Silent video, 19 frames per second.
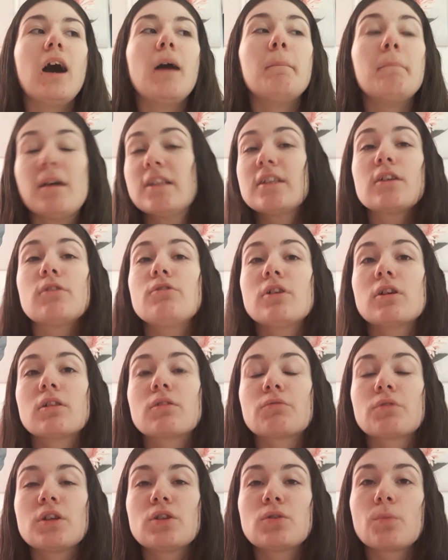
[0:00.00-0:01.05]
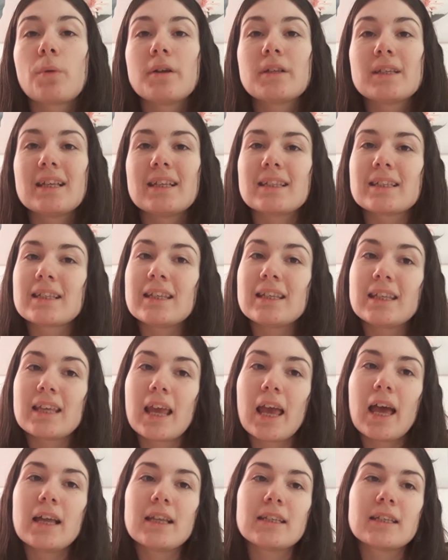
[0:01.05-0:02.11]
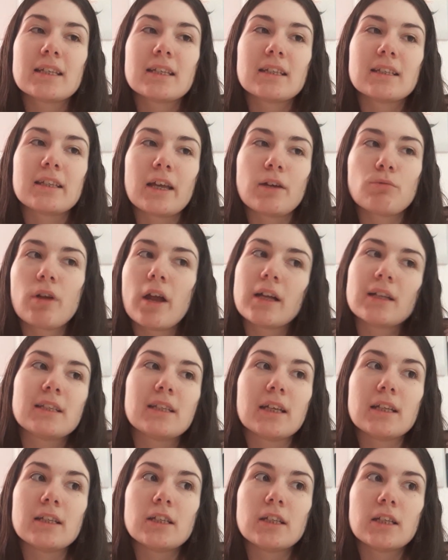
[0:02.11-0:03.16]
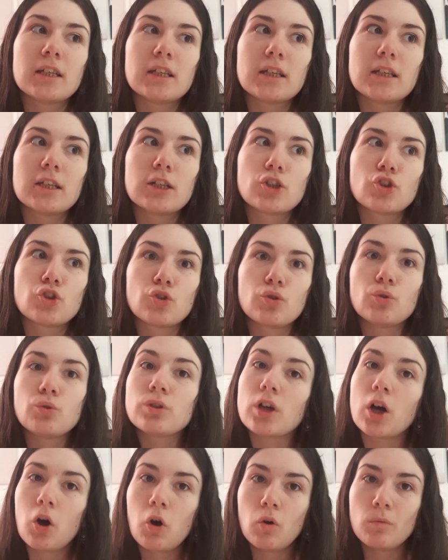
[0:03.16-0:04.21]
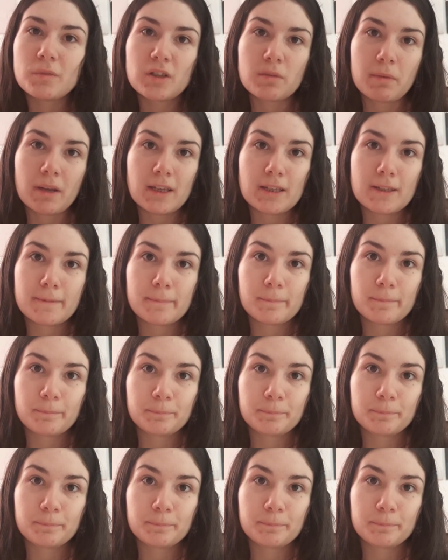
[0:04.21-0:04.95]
material resources, get directed to the home space.